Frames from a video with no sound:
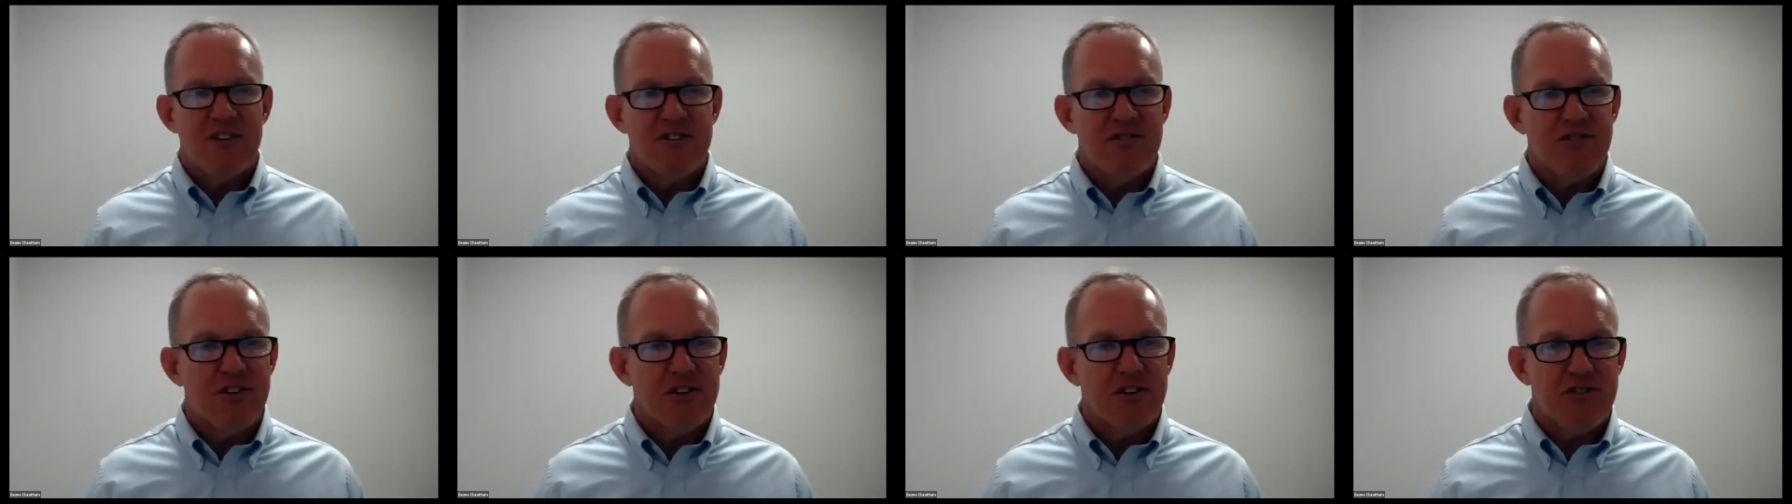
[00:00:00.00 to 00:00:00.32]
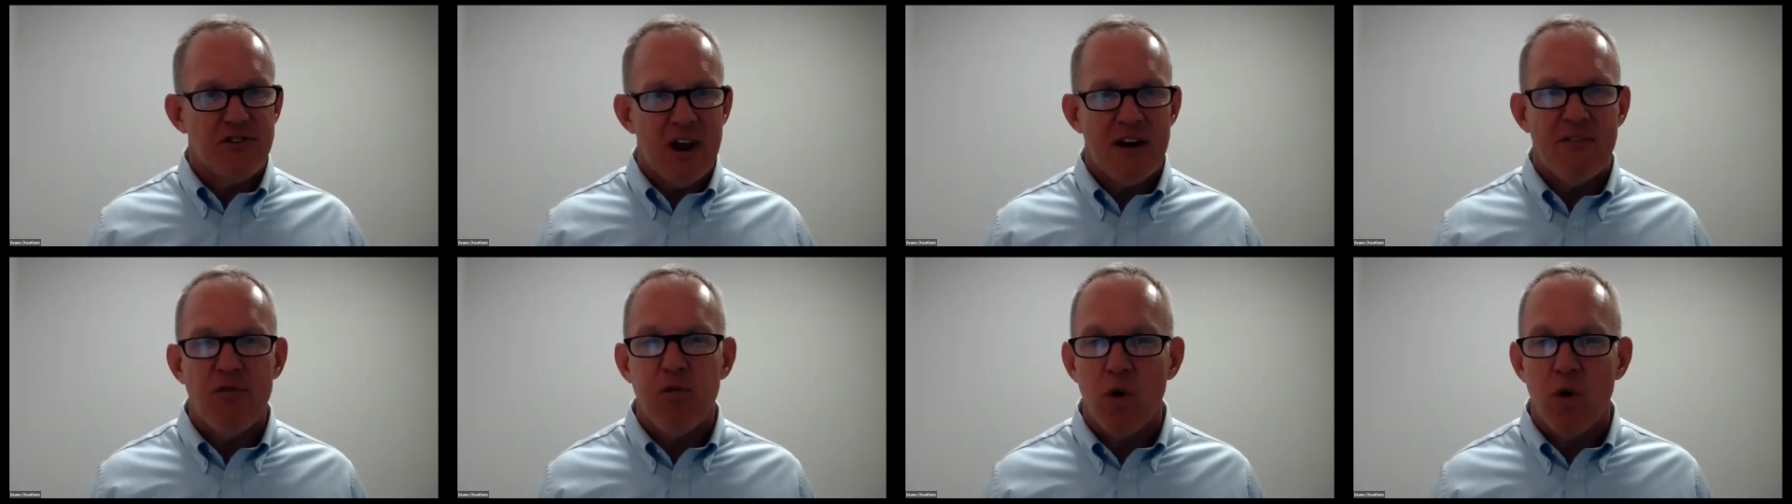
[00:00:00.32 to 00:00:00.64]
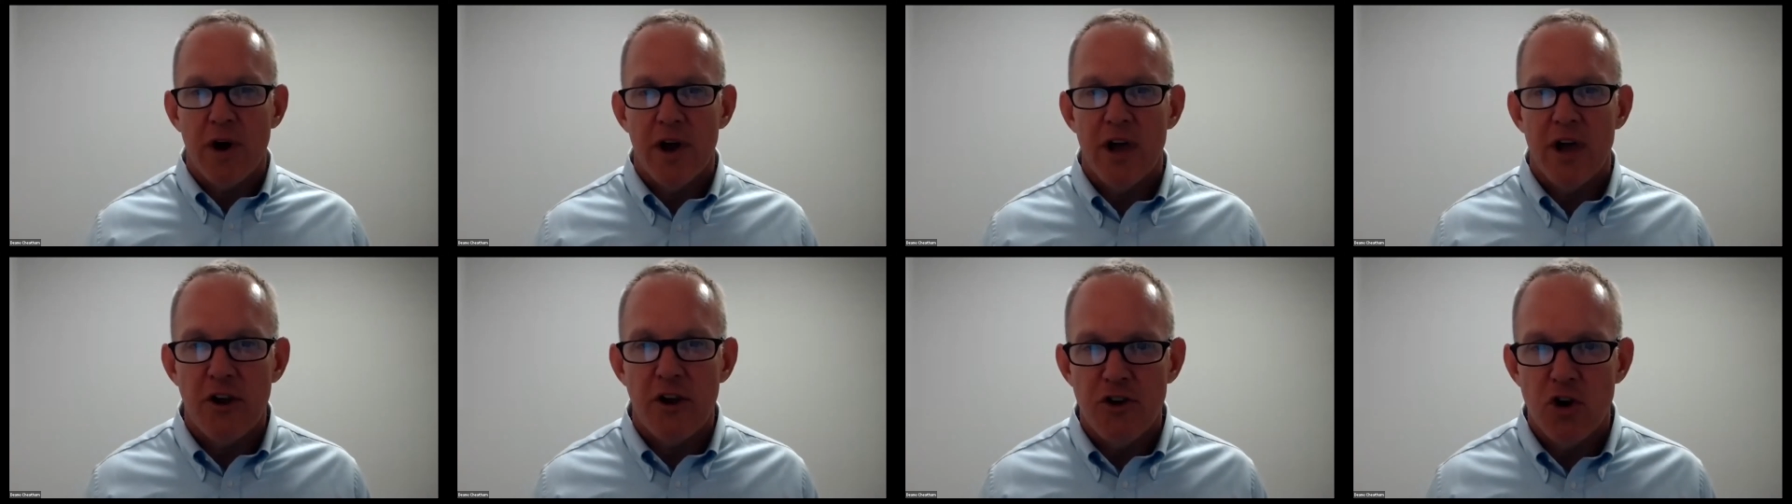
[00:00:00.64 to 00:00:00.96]
the stuff we're
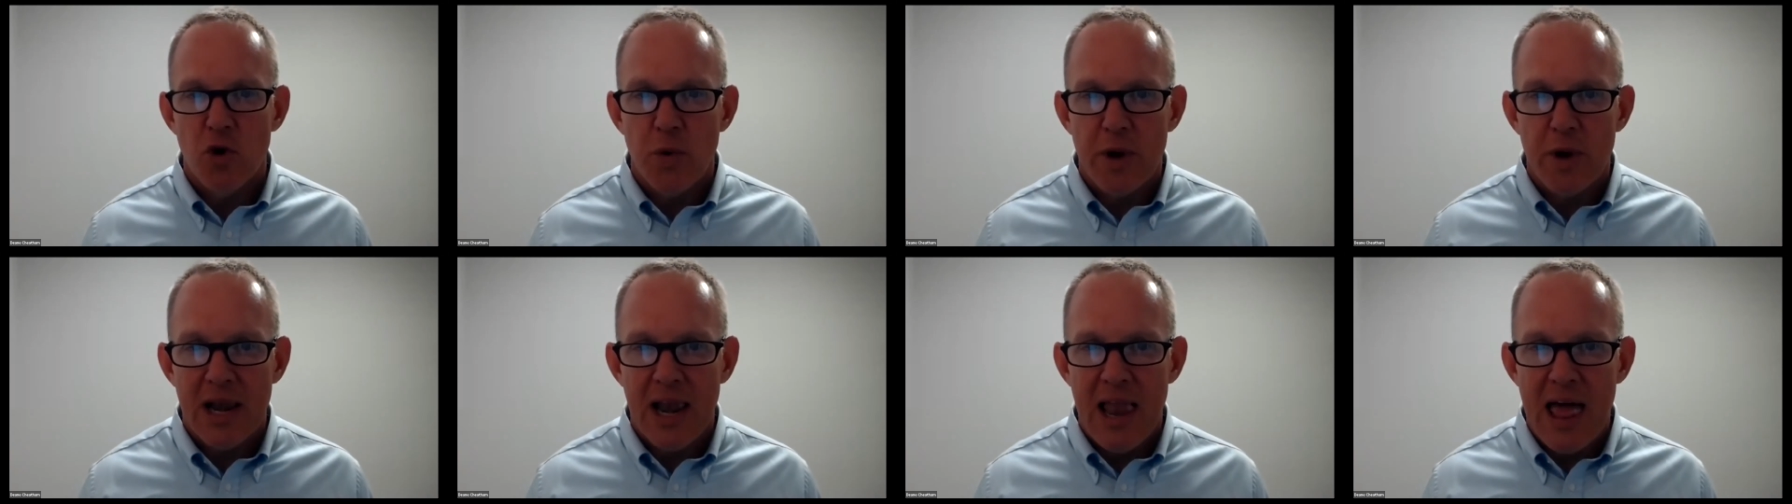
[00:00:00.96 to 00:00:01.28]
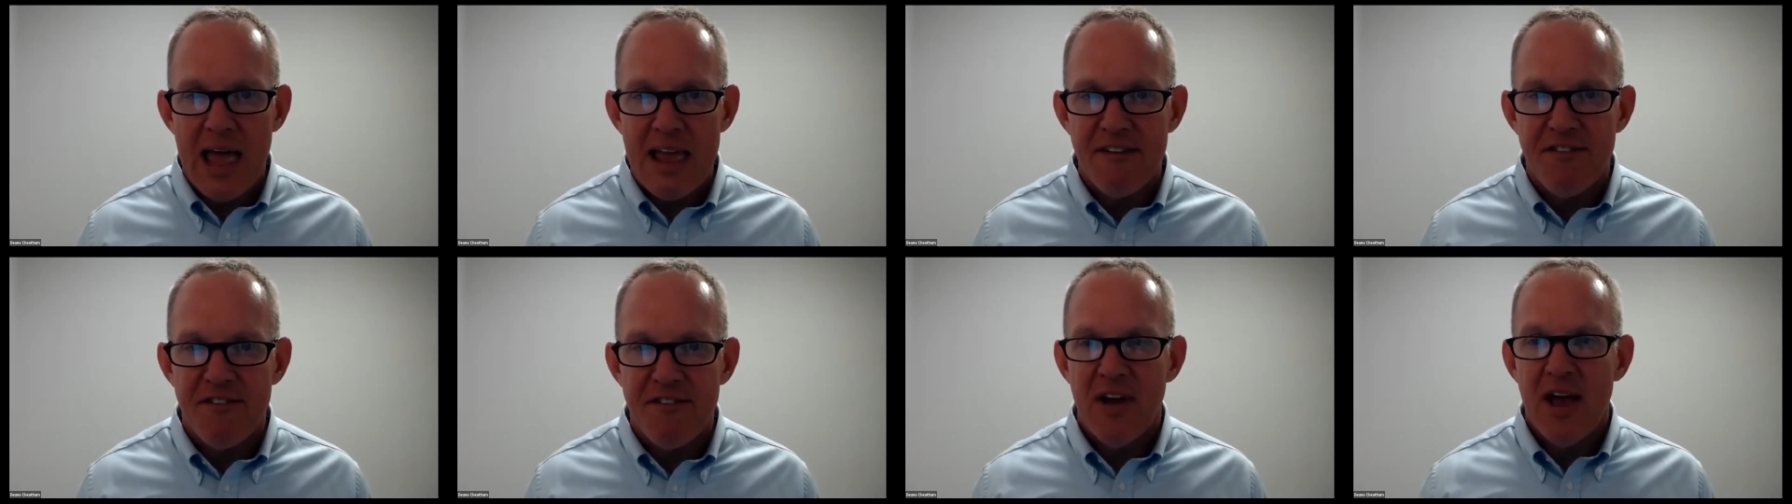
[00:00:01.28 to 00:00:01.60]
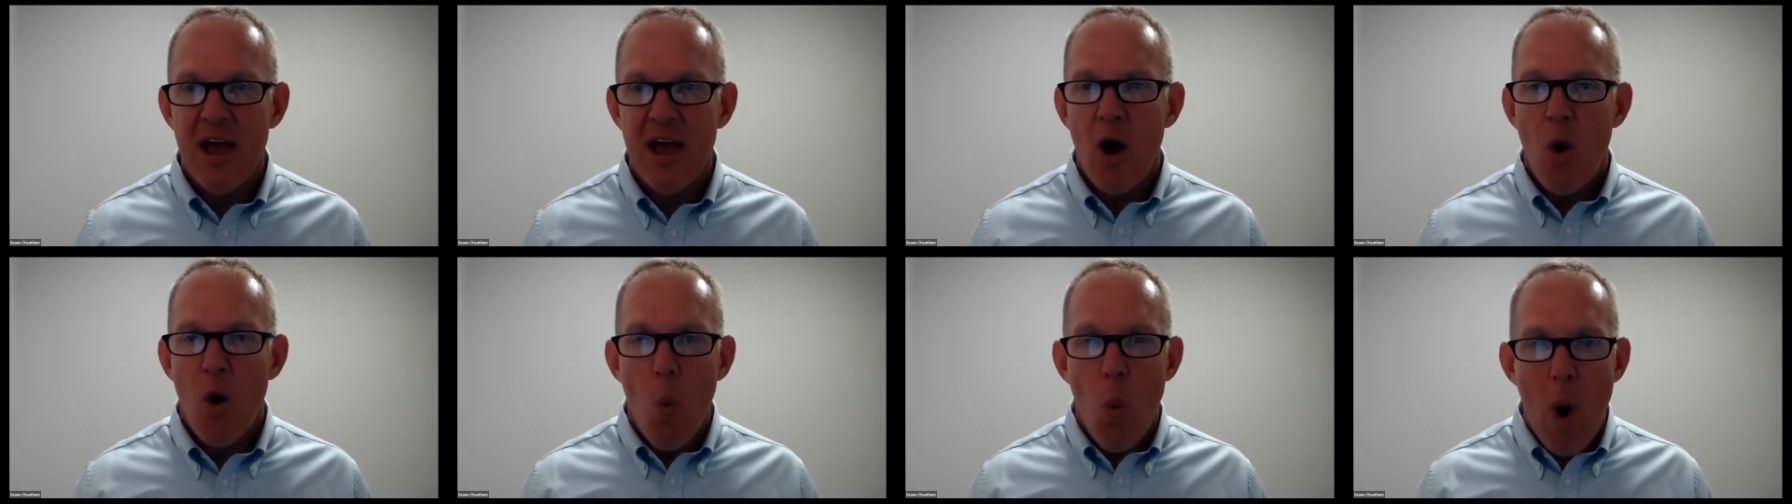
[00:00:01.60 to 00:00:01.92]
going to do in life,
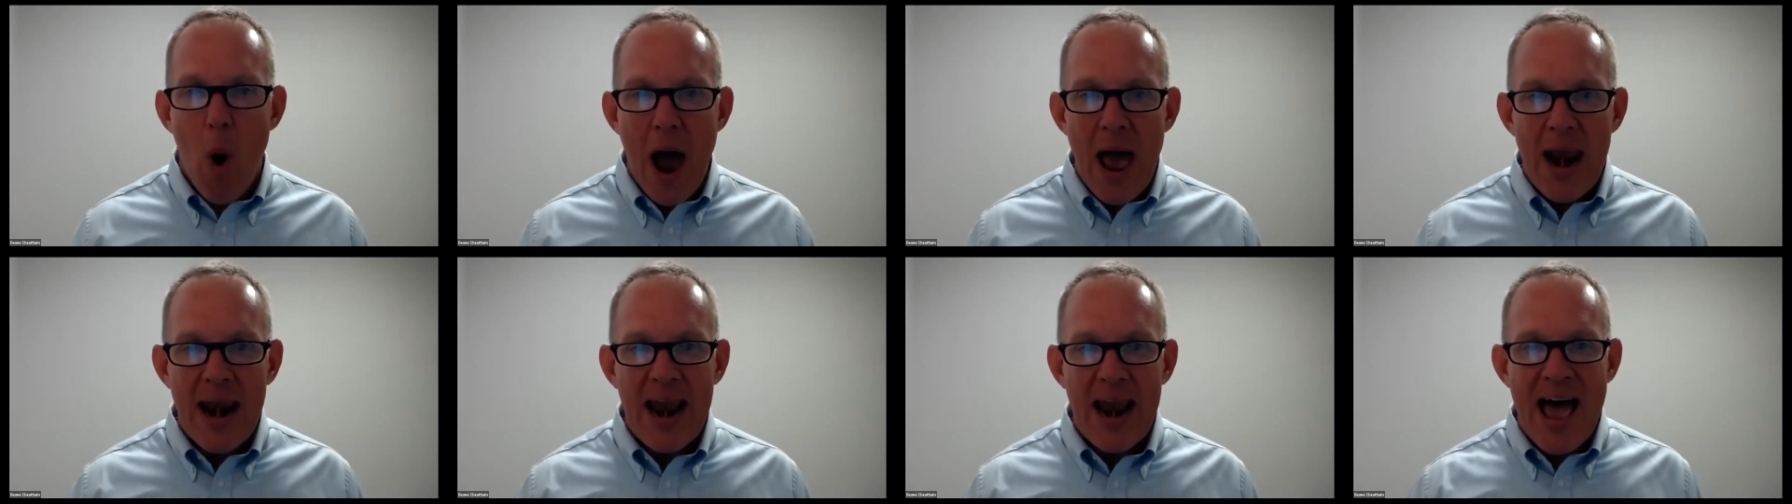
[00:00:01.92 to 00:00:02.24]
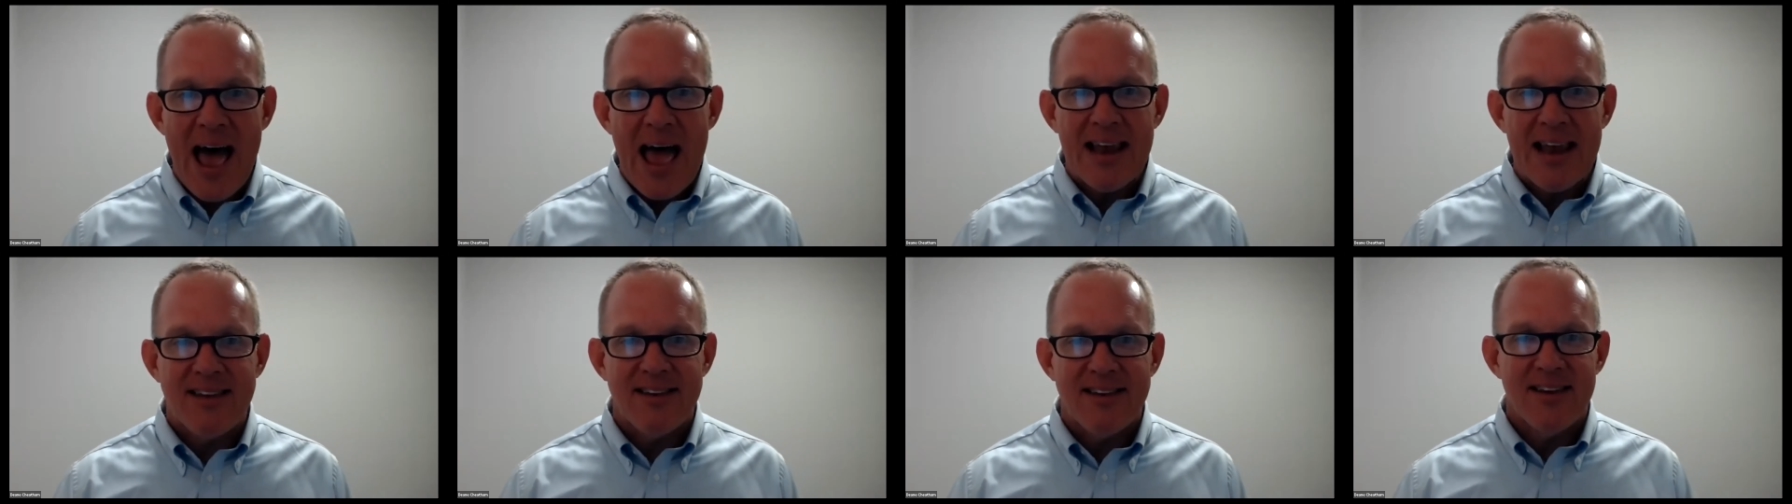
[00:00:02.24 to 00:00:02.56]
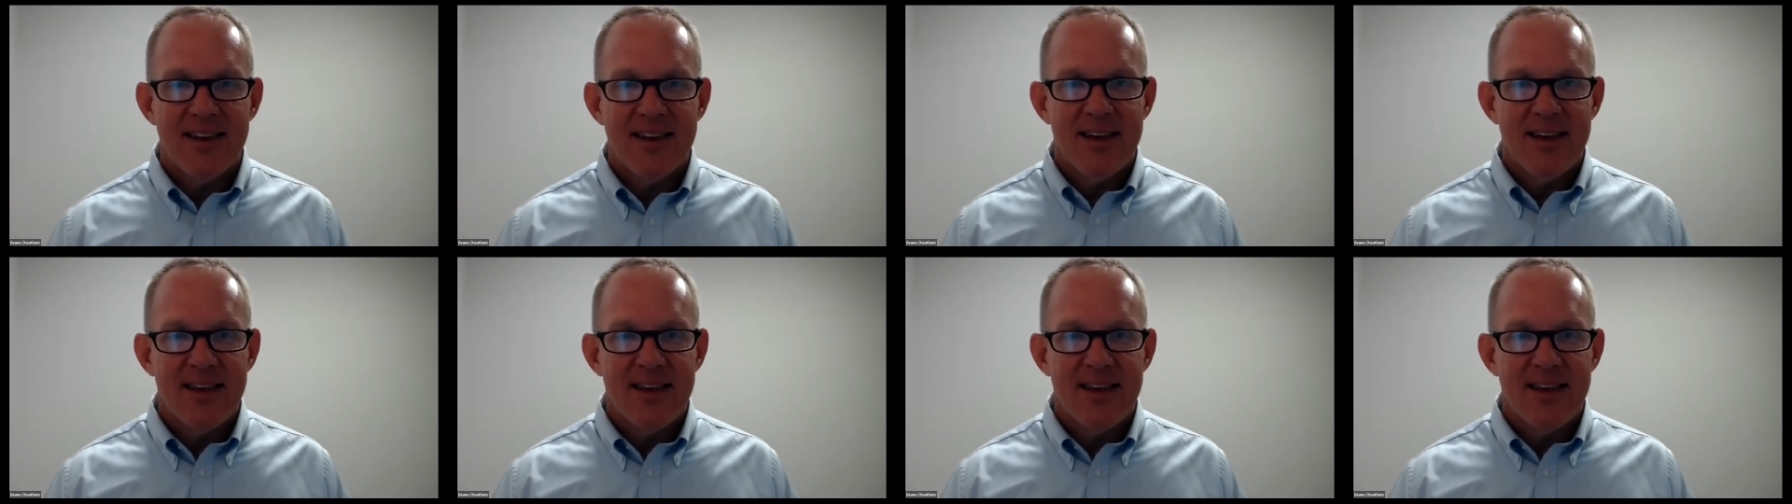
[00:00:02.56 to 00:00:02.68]
why not